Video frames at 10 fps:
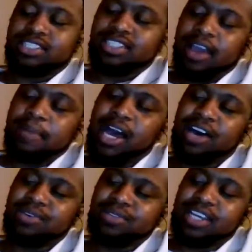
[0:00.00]
Damn, I
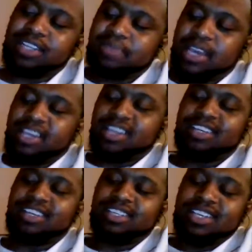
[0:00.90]
don't know, man.
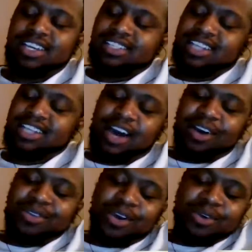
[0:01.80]
Damn, I
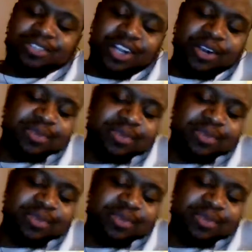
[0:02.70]
don't know if Sherman.